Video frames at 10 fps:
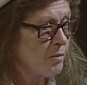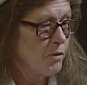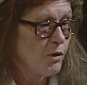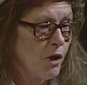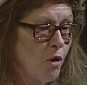
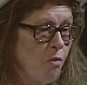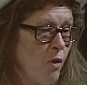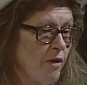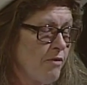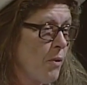
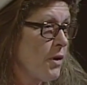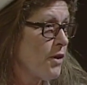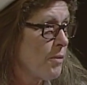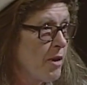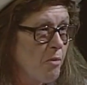0.4 to
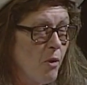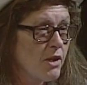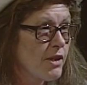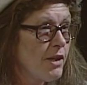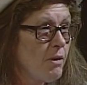
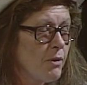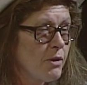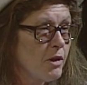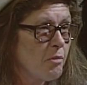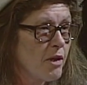3.0
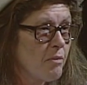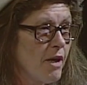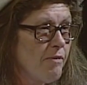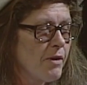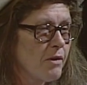used to be the
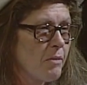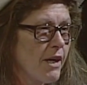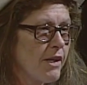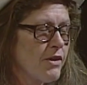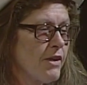reference
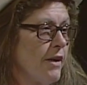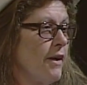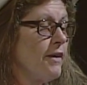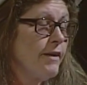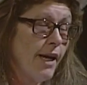range.
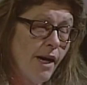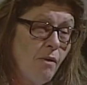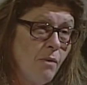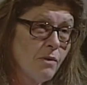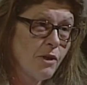
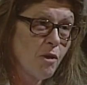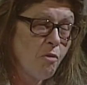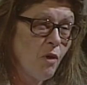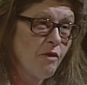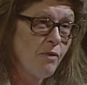Now,
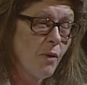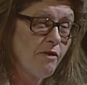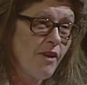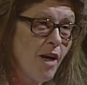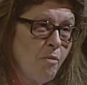0.4 to
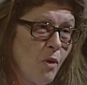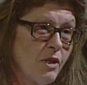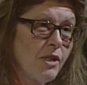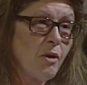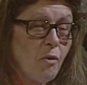
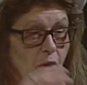5.0. We're